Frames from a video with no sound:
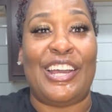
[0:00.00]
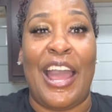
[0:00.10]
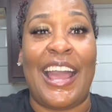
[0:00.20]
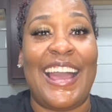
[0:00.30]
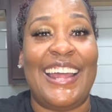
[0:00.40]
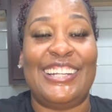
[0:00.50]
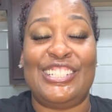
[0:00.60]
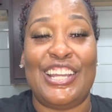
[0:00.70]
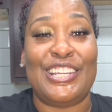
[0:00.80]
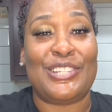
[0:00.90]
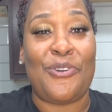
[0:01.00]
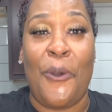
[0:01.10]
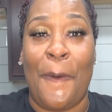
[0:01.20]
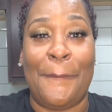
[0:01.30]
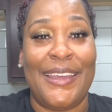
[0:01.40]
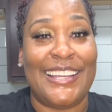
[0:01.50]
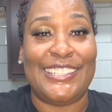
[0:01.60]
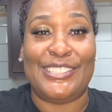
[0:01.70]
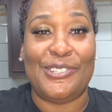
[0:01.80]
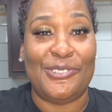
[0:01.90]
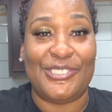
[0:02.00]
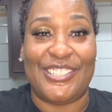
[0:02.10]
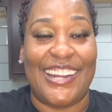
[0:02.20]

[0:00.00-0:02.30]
I got a chance to go on Biggest Loser.